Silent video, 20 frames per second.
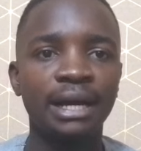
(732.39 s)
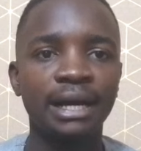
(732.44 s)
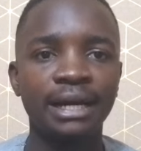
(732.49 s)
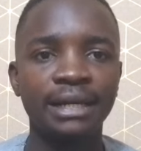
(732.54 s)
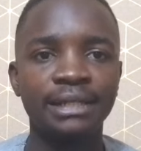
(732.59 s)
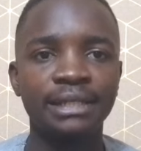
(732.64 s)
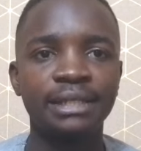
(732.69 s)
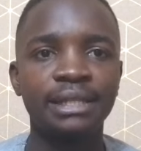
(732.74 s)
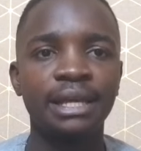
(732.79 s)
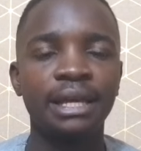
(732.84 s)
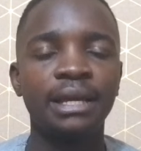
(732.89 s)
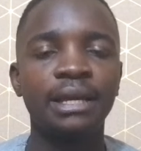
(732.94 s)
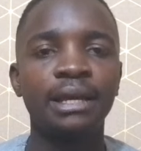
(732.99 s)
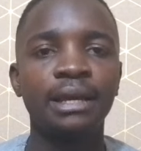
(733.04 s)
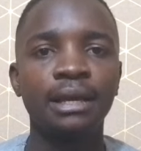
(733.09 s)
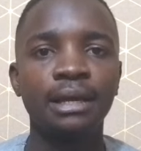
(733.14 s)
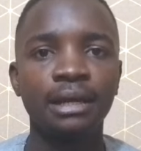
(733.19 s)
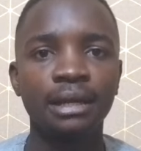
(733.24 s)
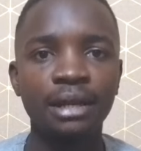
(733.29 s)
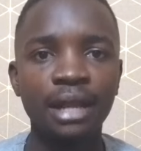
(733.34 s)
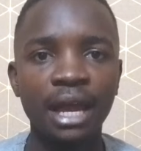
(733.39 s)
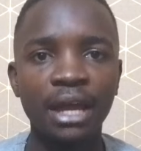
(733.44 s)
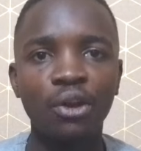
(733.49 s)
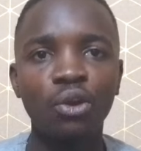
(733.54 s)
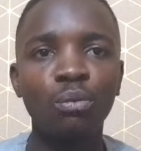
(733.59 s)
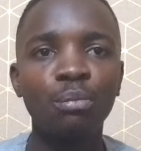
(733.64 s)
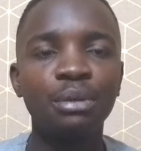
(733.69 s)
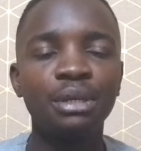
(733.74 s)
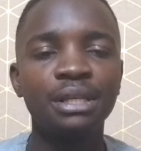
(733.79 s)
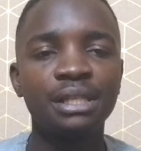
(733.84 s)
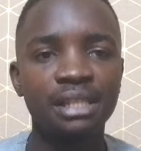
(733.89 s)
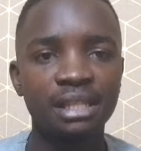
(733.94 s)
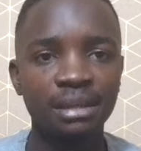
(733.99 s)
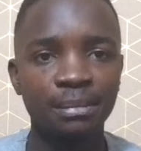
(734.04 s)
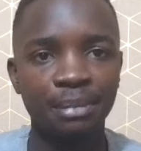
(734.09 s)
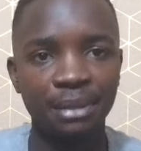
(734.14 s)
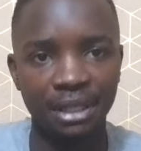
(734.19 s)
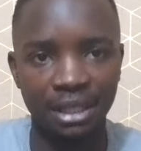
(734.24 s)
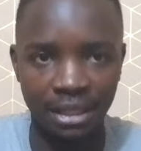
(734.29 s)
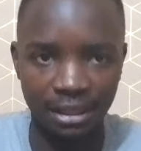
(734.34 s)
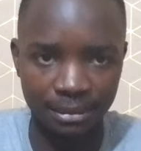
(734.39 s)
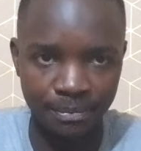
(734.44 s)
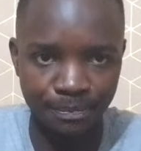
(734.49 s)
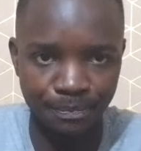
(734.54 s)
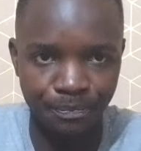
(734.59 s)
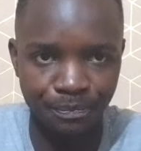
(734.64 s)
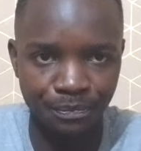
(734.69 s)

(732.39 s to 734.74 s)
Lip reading: at the Nairobi CBD.